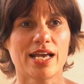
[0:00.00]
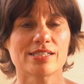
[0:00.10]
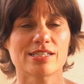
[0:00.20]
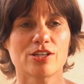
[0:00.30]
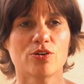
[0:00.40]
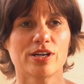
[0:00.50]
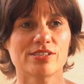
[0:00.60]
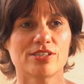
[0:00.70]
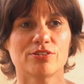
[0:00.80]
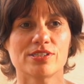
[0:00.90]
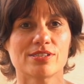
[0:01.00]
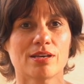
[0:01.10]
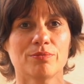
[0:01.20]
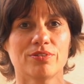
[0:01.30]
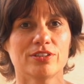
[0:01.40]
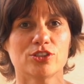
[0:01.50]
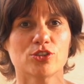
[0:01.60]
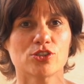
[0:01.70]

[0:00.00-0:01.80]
As long as there is something to